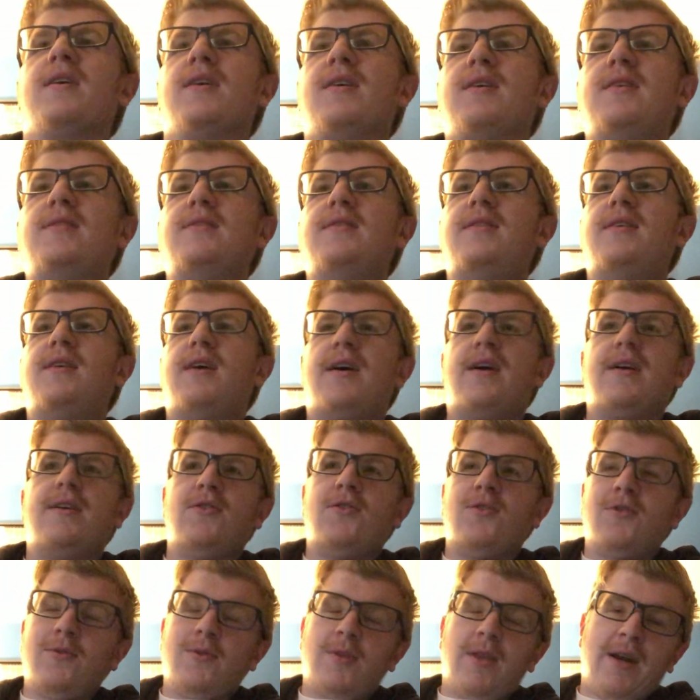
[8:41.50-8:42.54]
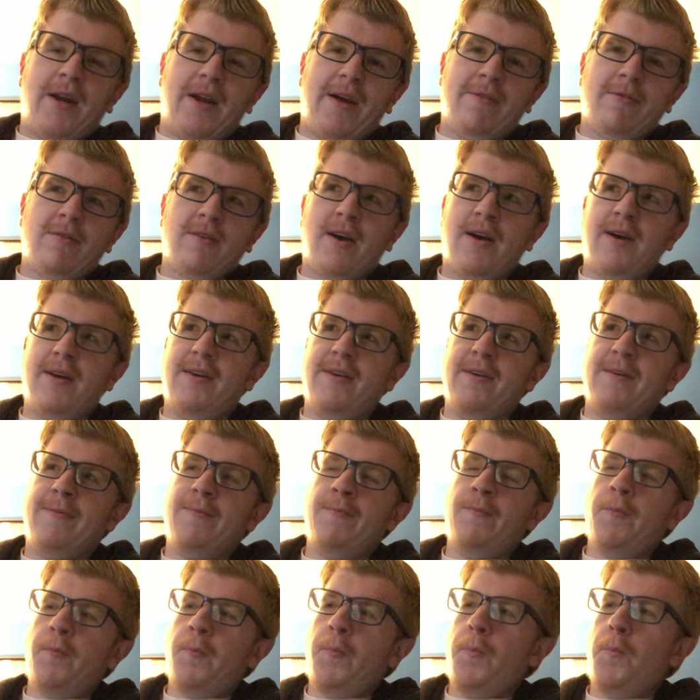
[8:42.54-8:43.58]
Because I know that I've gotten,